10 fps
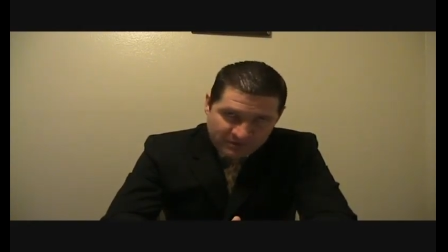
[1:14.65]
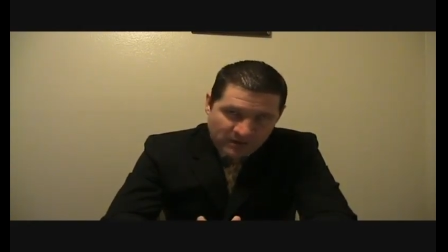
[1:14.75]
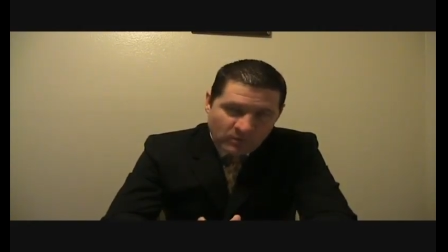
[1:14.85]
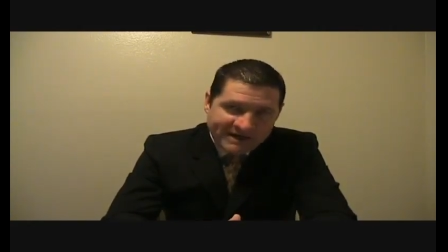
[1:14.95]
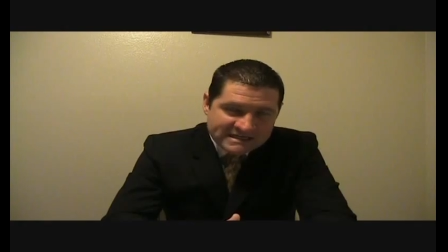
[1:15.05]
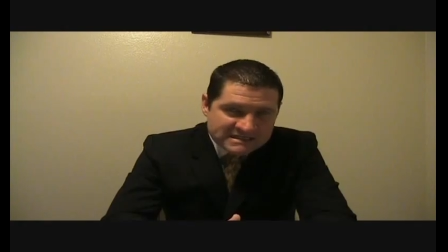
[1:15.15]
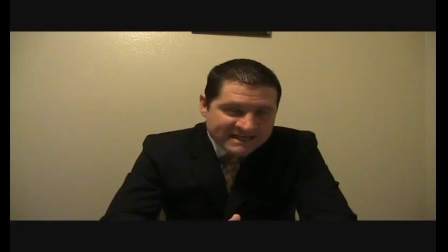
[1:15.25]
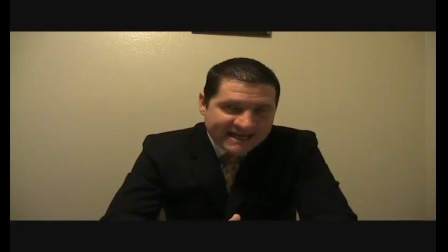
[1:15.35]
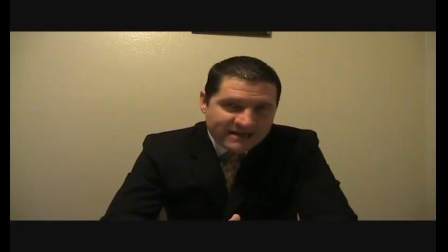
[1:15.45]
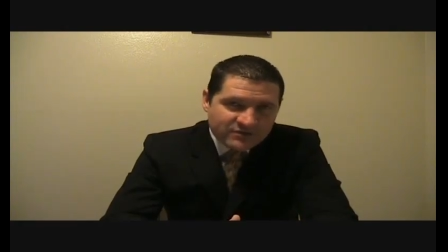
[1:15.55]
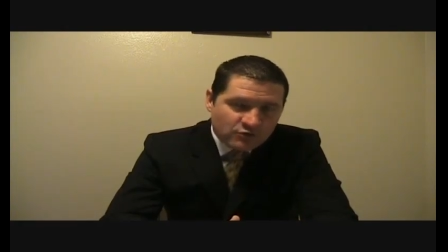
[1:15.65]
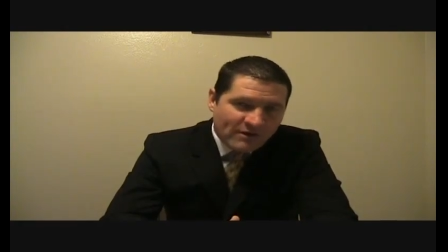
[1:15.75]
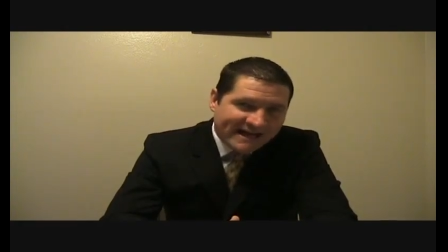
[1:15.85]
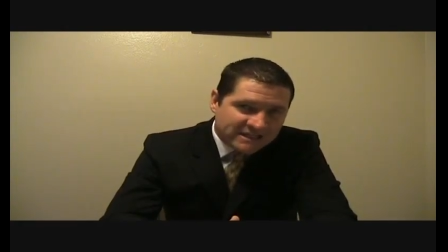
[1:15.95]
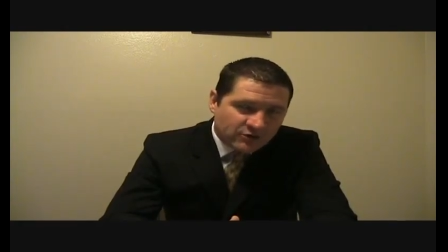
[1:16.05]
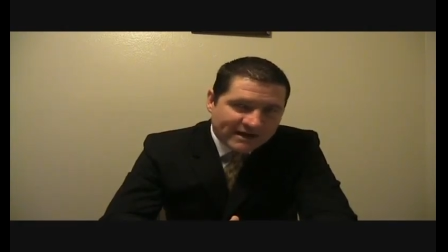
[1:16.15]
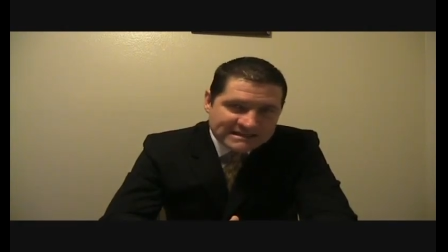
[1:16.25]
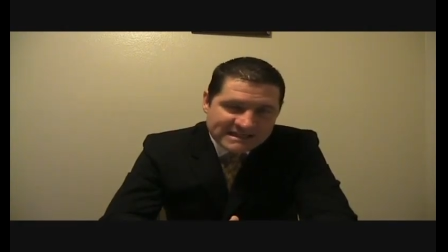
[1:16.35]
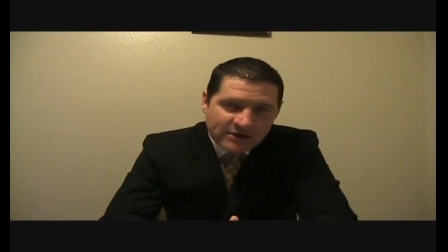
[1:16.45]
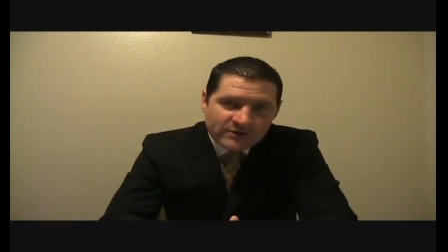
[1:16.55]
When I say the right
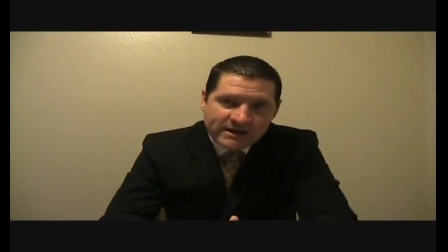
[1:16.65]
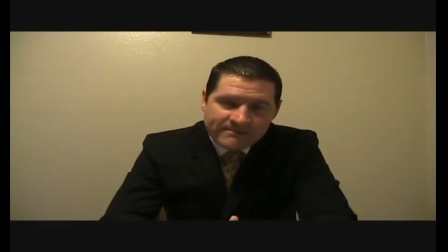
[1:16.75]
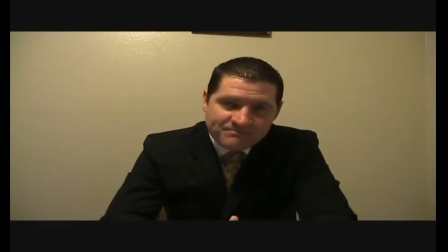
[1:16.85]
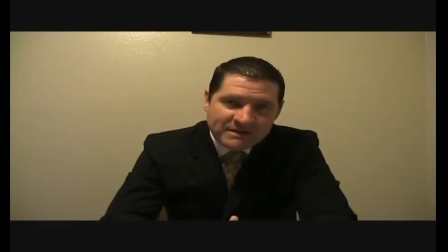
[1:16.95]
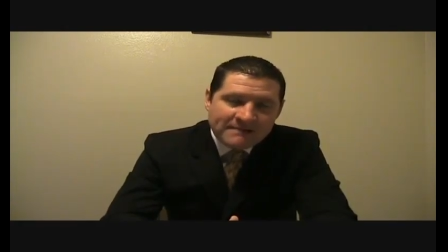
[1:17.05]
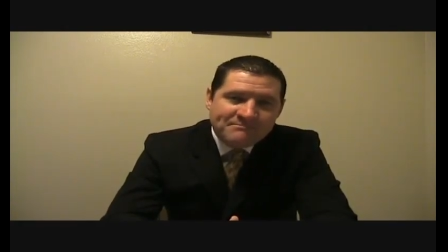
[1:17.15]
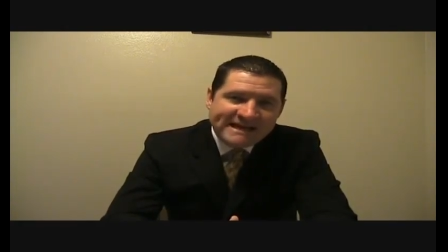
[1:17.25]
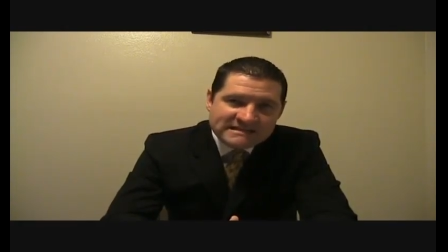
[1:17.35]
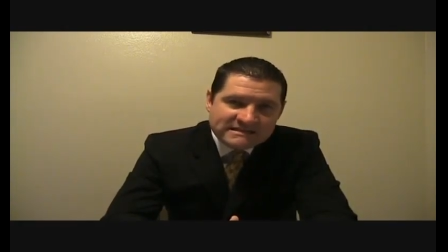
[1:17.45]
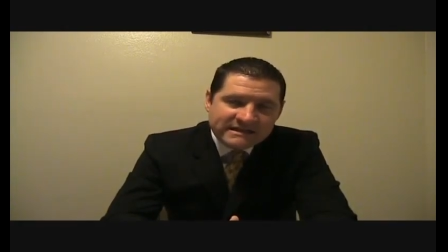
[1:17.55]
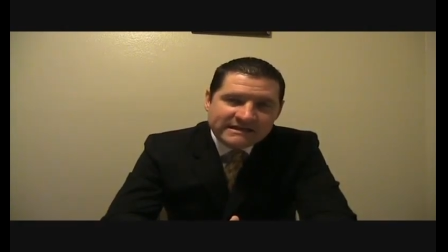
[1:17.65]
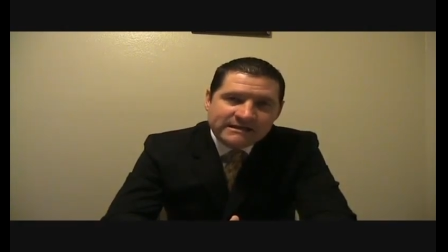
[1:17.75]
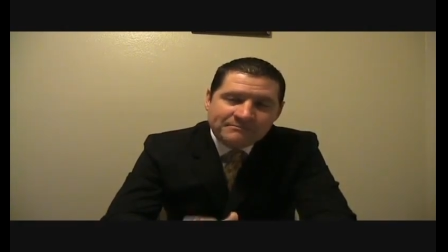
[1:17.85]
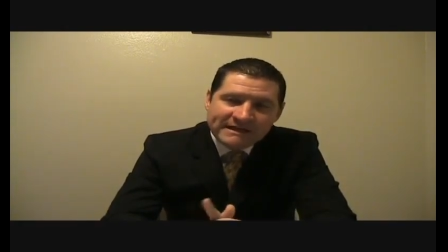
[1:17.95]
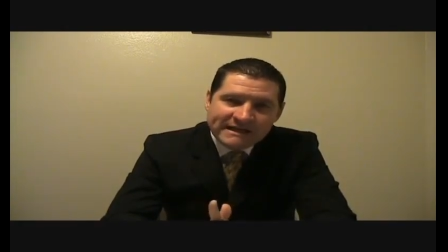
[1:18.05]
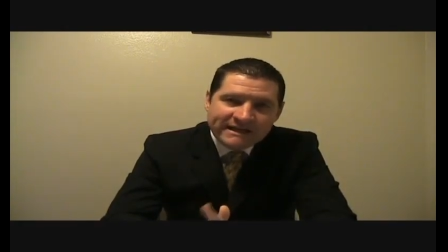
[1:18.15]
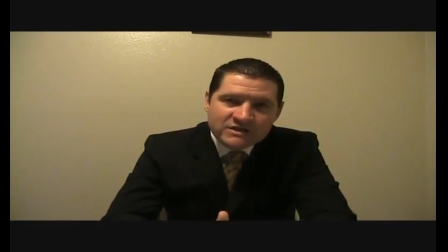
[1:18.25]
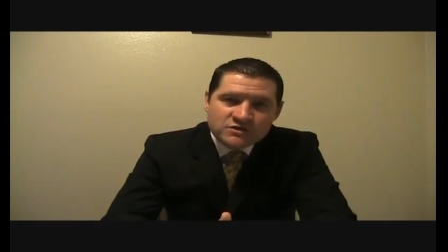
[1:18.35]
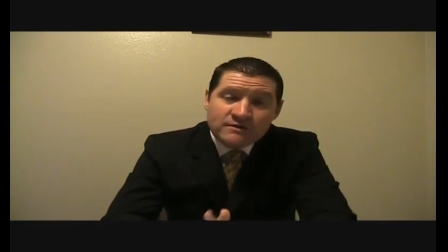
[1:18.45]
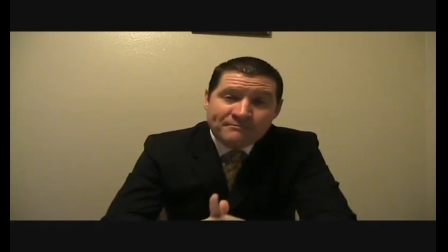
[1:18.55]
criteria, I'm basically appealing
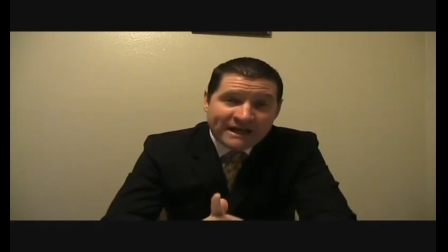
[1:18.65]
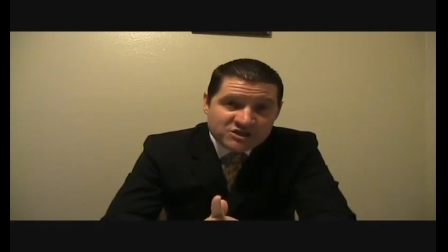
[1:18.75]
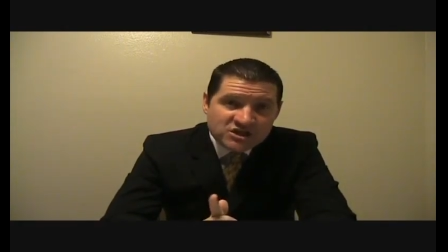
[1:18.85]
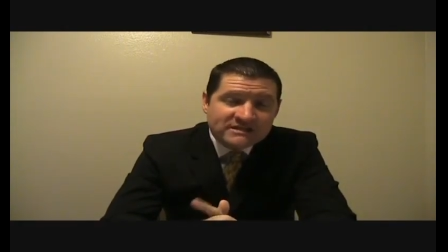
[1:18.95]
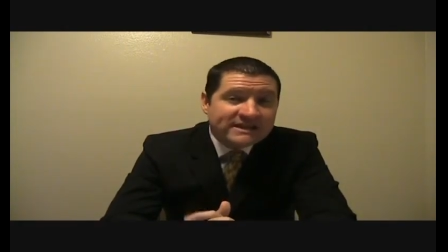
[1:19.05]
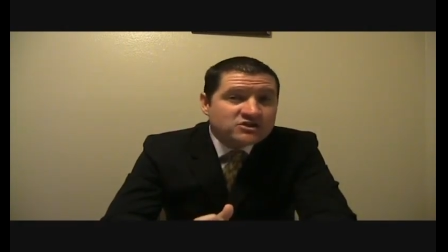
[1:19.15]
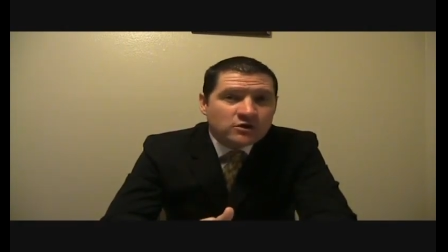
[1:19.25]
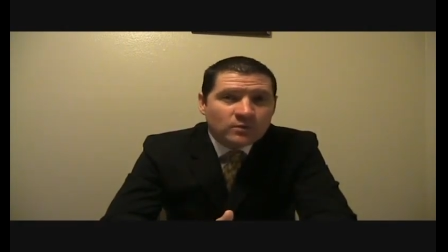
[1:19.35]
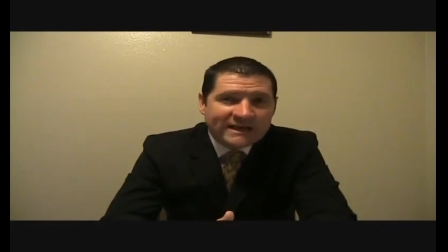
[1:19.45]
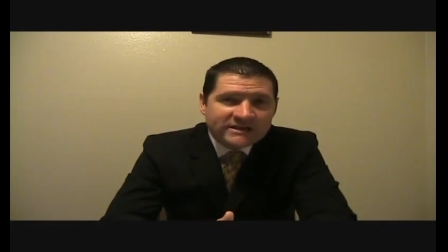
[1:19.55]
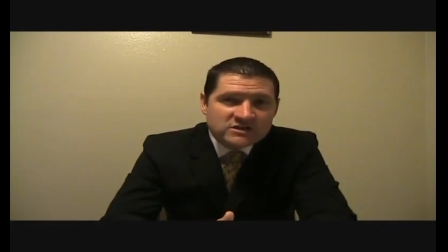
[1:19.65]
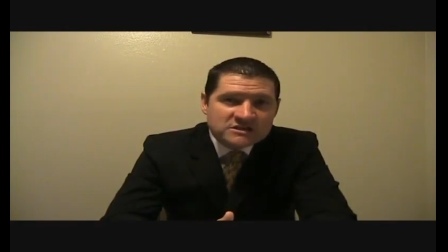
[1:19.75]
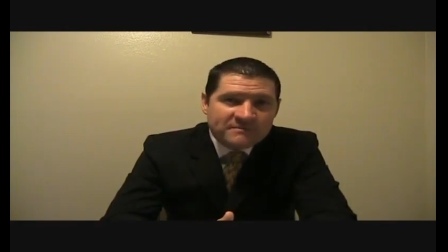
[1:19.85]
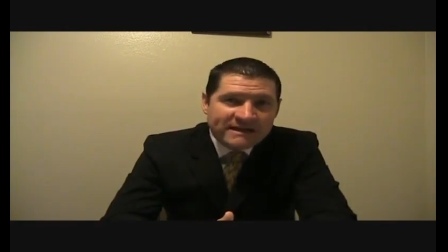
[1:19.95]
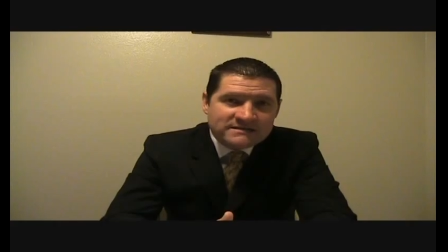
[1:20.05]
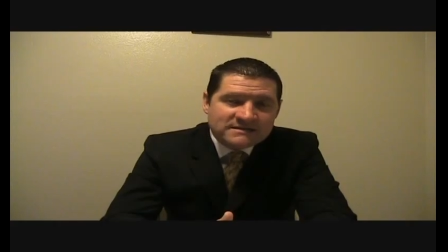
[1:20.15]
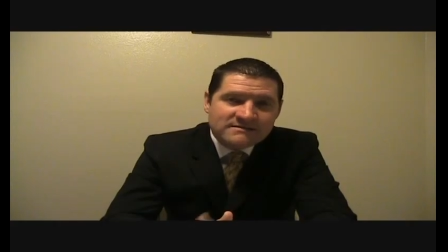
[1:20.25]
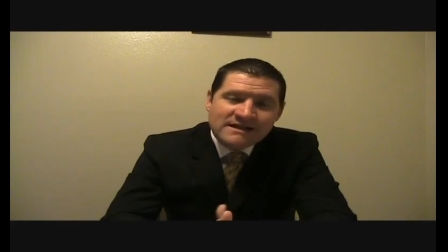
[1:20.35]
to the budget that you're willing to spend,